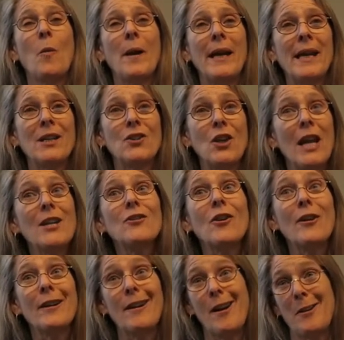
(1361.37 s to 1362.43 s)
We can change
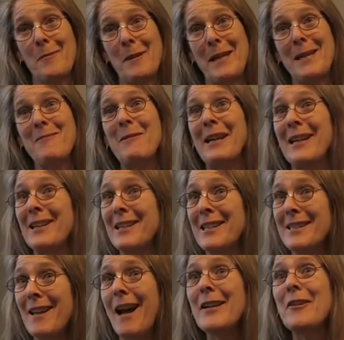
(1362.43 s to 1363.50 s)
our economy, we can
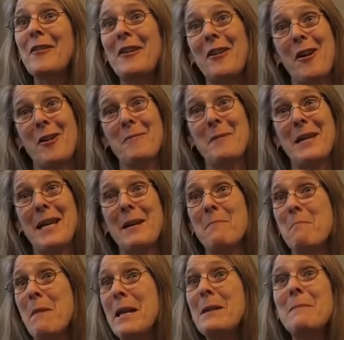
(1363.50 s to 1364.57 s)
design our economy
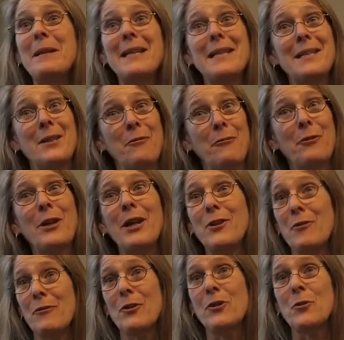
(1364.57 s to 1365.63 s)
in many, many different and
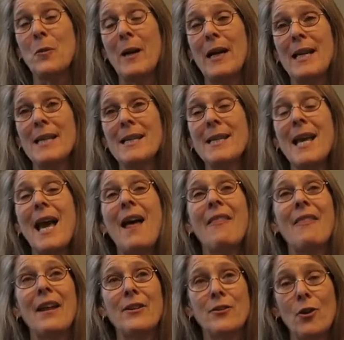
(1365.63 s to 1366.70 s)
diverse ways
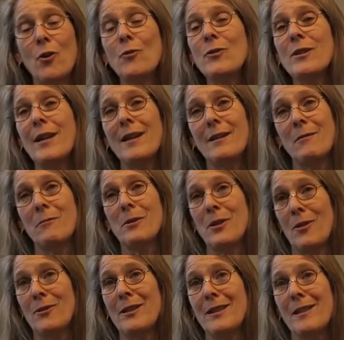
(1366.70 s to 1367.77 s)
that don't
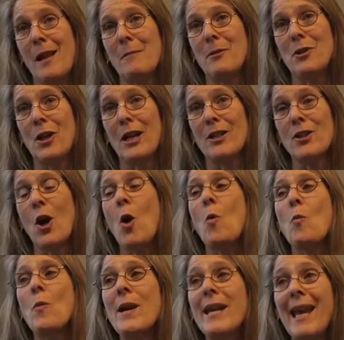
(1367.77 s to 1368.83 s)
result in climate change.
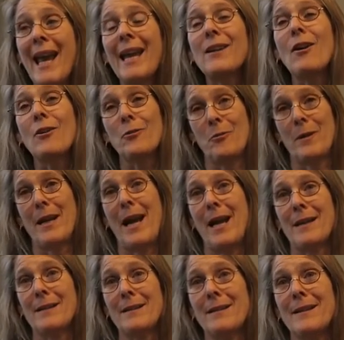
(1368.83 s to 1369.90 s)
We cannot
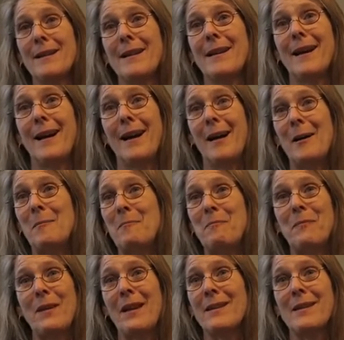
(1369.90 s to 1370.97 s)
create
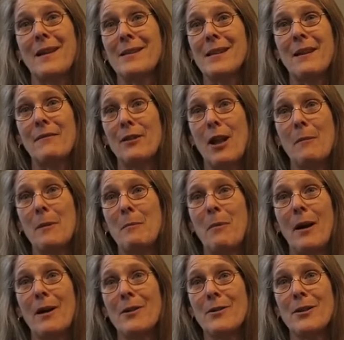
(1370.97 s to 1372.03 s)
a safe climate
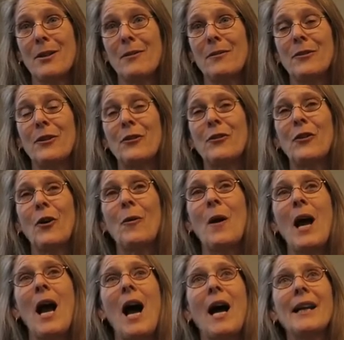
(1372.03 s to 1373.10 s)
by ourselves. So
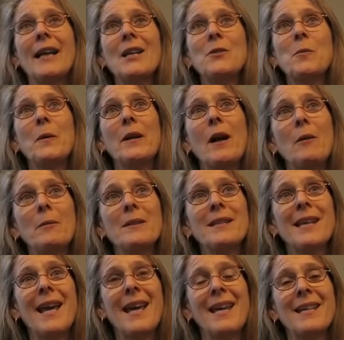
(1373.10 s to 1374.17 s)
I guess what I would
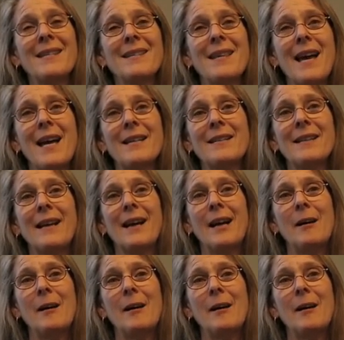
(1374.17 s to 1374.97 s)
say is that